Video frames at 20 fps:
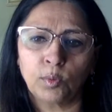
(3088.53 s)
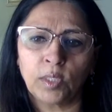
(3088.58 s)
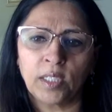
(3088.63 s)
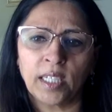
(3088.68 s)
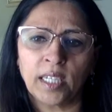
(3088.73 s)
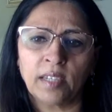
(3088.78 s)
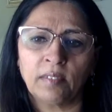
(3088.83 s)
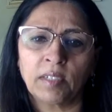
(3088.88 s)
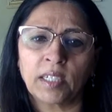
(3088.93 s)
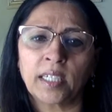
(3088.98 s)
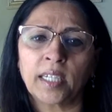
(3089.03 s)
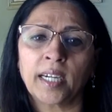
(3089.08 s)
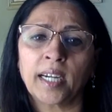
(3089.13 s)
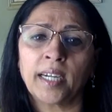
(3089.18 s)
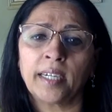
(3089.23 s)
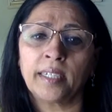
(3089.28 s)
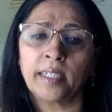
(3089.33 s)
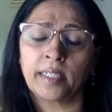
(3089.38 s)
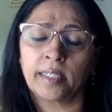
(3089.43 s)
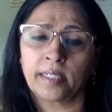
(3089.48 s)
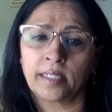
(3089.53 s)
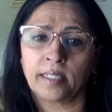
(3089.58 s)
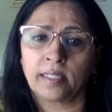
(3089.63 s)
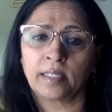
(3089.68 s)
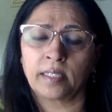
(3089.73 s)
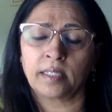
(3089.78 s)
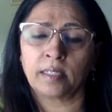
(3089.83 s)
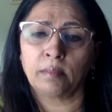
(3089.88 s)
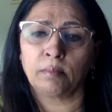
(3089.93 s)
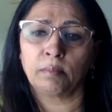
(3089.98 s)
we have a credit
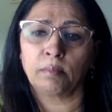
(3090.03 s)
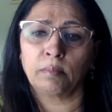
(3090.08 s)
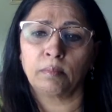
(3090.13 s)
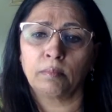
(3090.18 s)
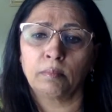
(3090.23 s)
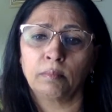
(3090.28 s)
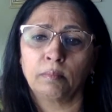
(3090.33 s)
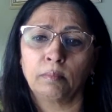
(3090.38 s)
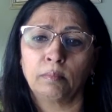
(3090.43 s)
system.